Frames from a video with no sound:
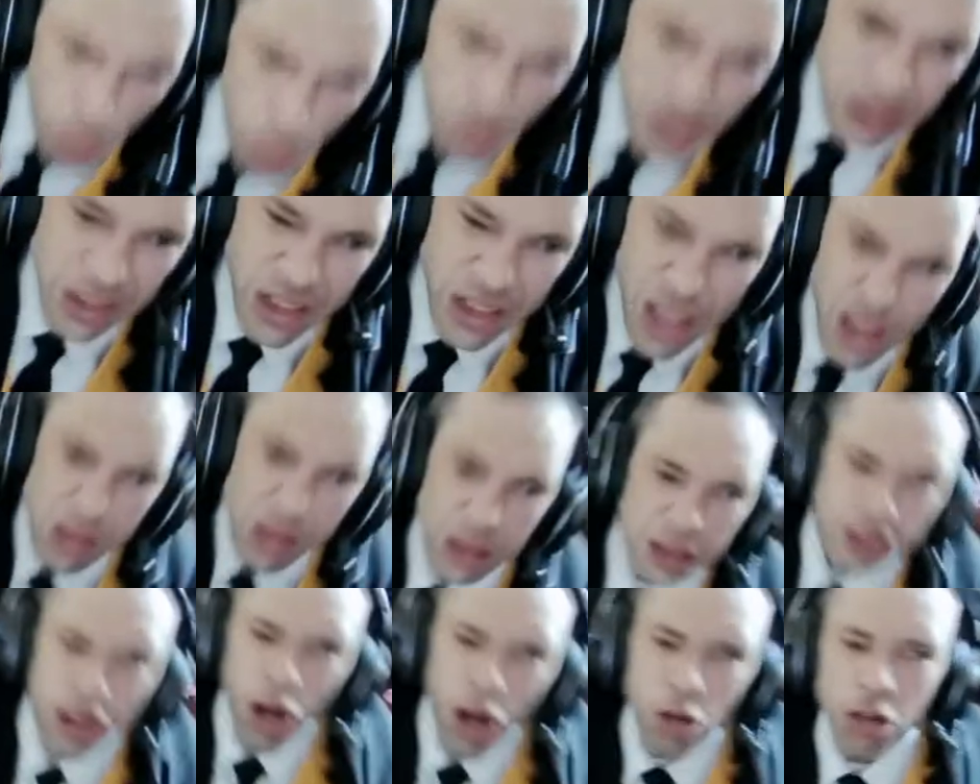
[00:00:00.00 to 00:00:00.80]
when you
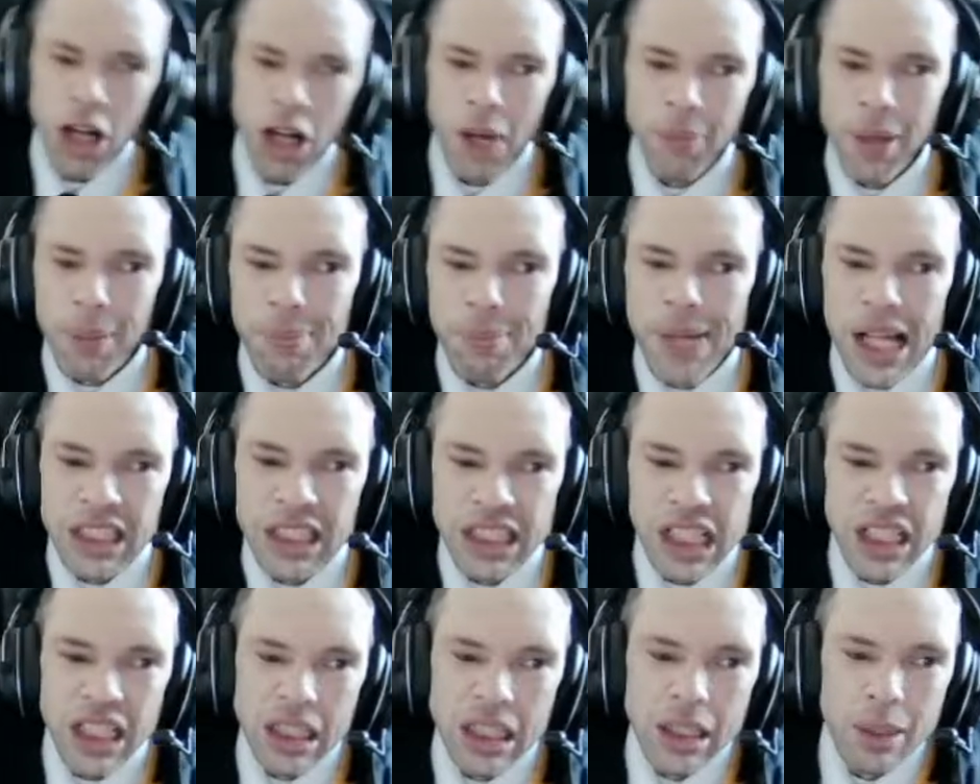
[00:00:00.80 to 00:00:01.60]
stoke up the
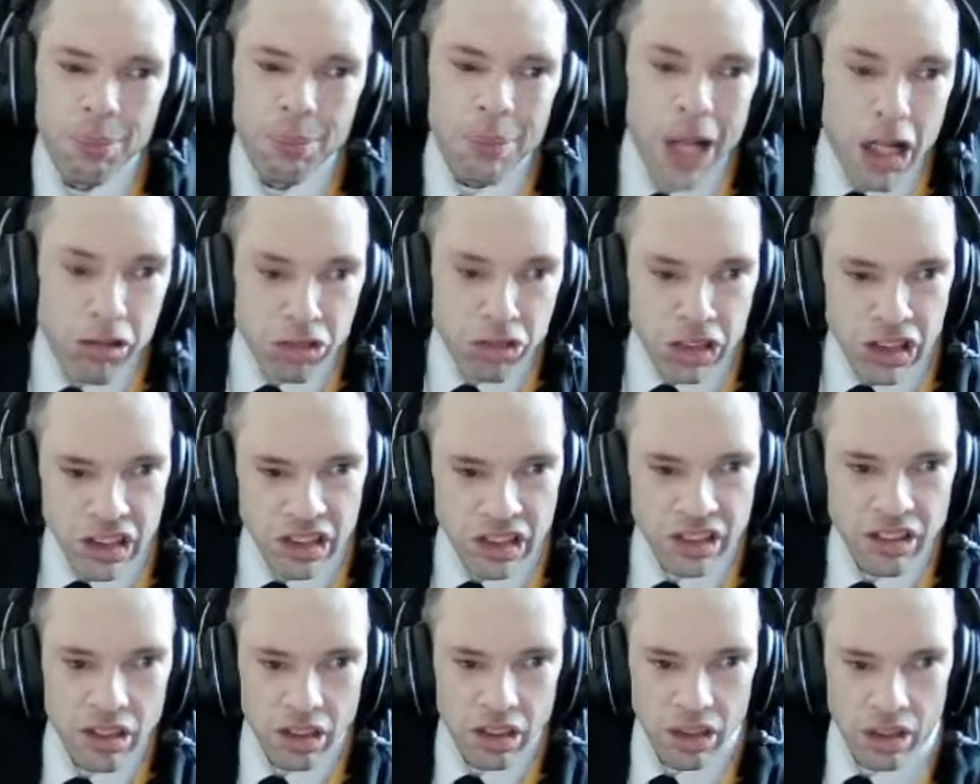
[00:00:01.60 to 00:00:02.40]
magic in the
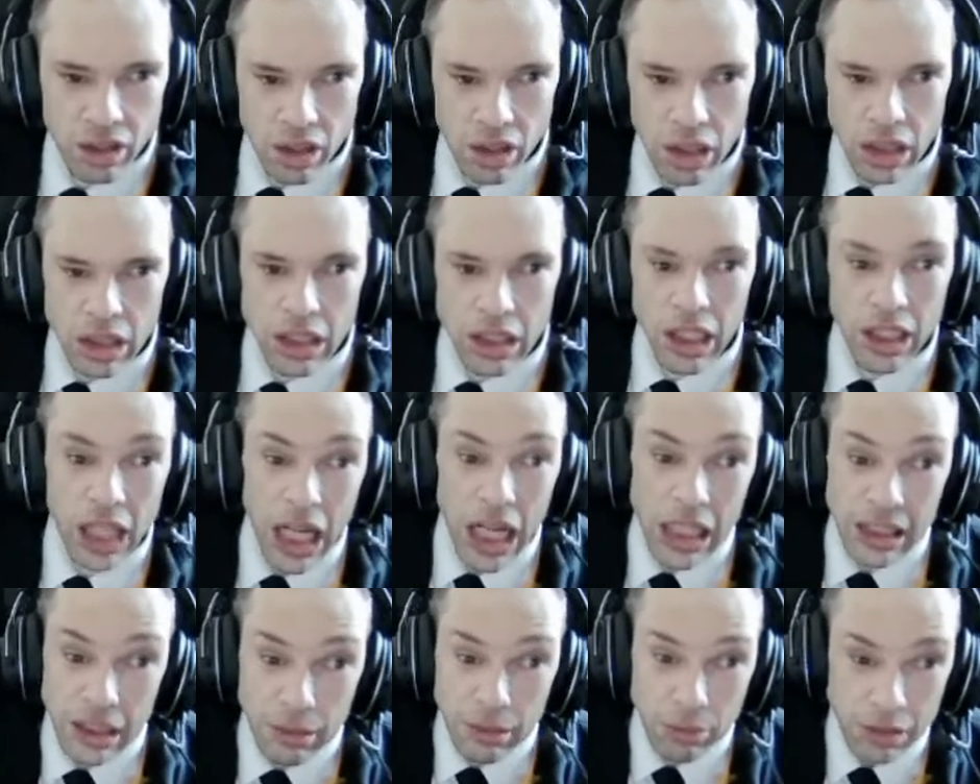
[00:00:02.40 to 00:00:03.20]
mountain, the
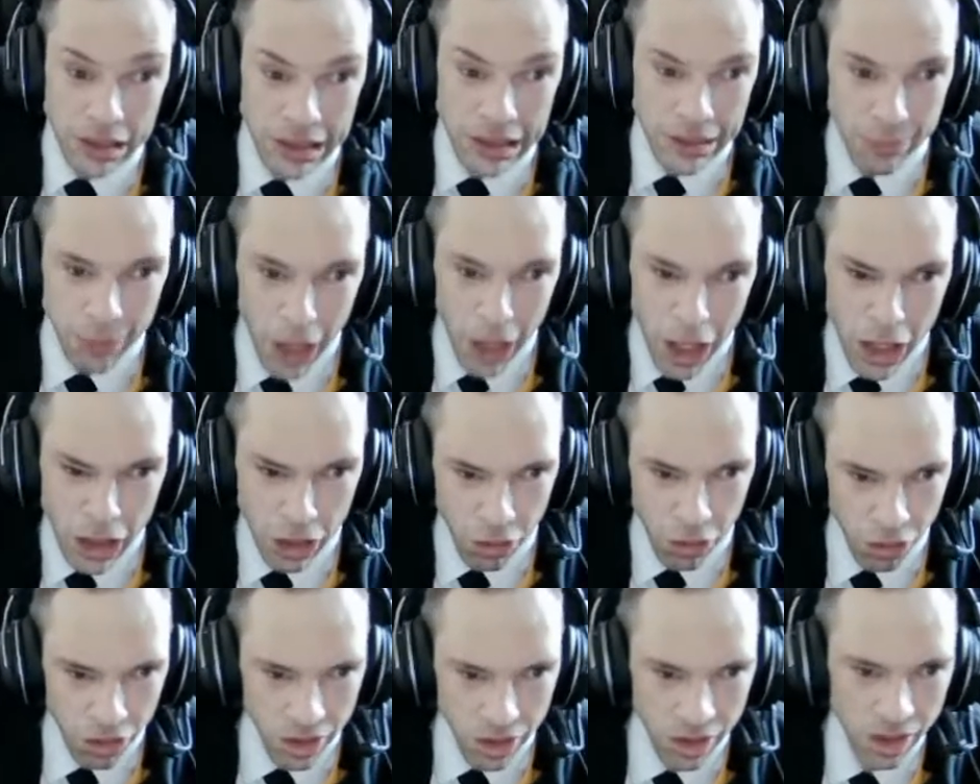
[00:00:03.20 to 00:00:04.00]
lady will
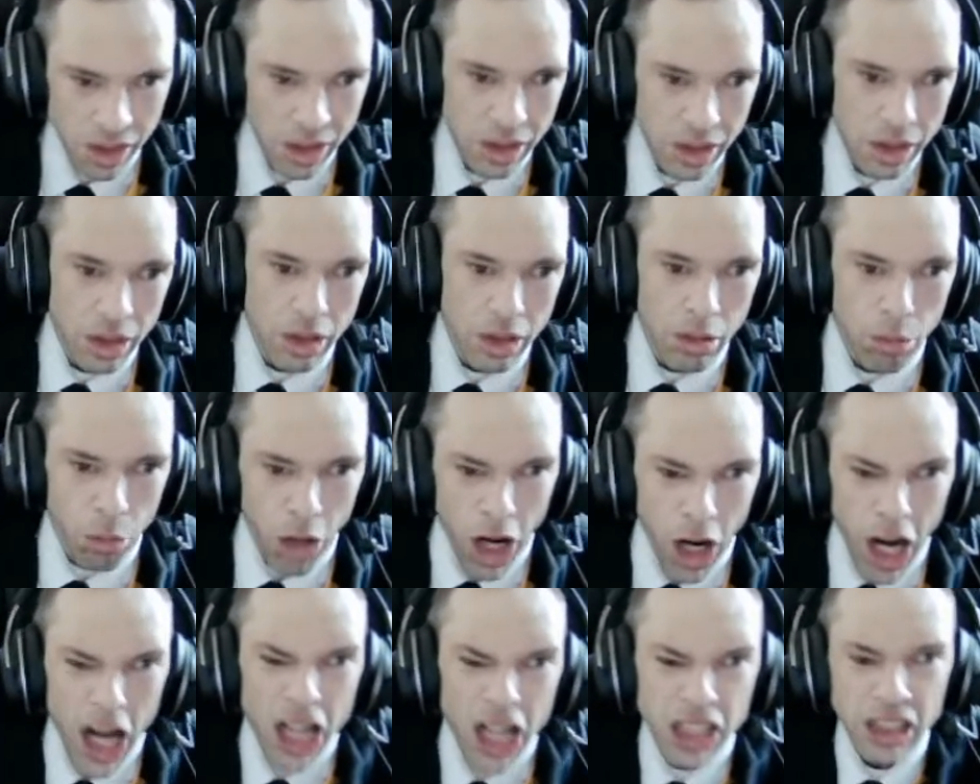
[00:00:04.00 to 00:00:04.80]
smile.
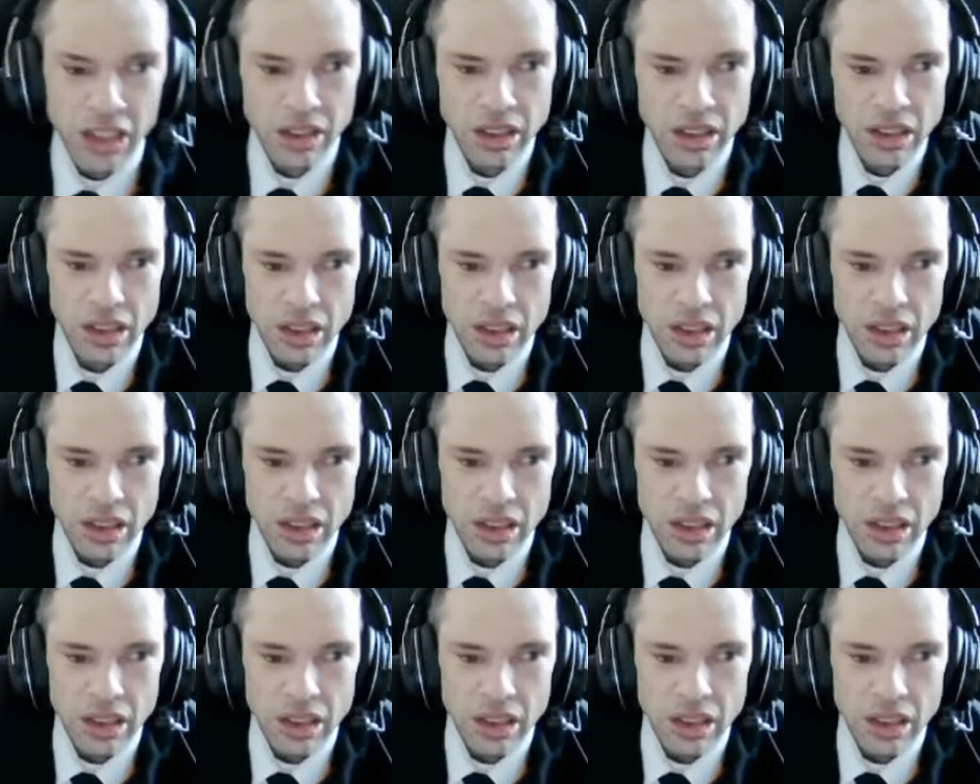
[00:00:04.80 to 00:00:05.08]
Why?